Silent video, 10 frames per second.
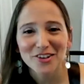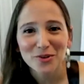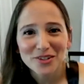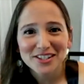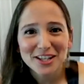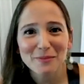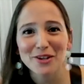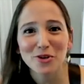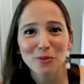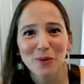You were sleeping.
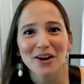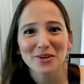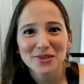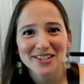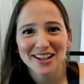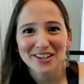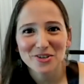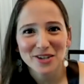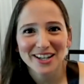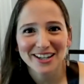Your body was telling
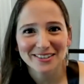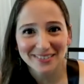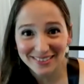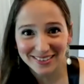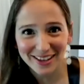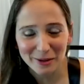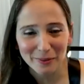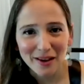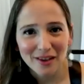you it needed to sleep.